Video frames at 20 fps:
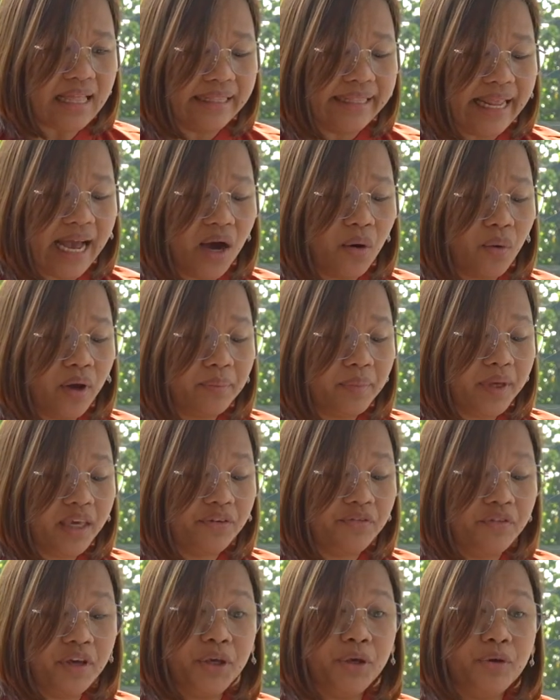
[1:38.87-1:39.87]
Now I'm
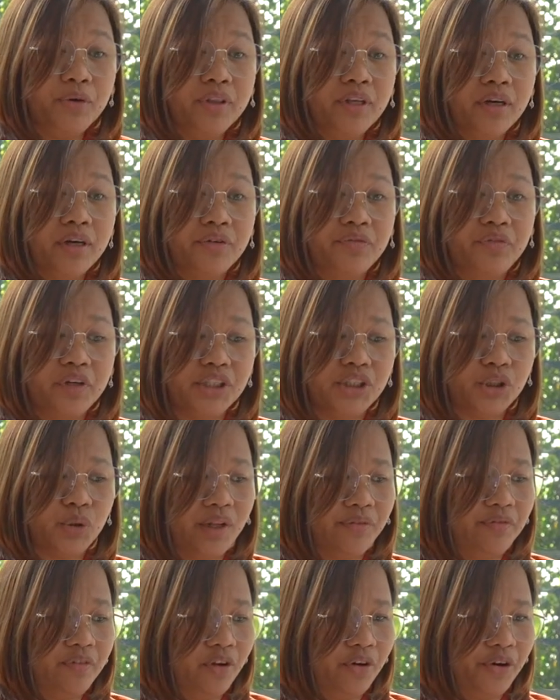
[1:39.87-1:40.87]
giving you the
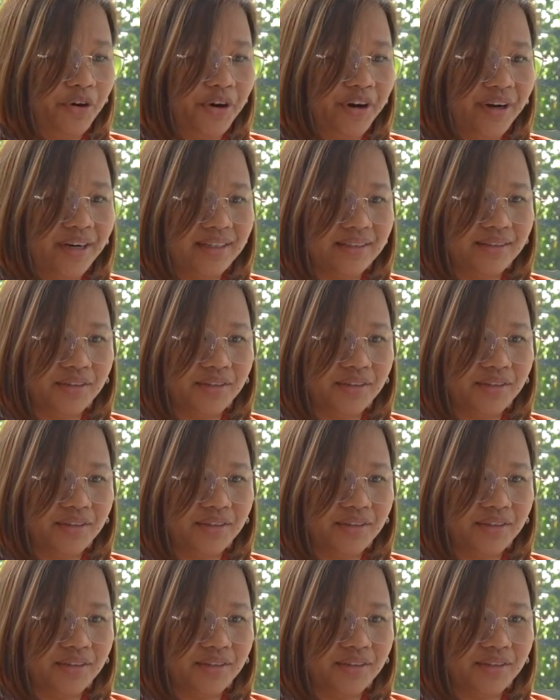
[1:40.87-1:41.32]
virtual floor.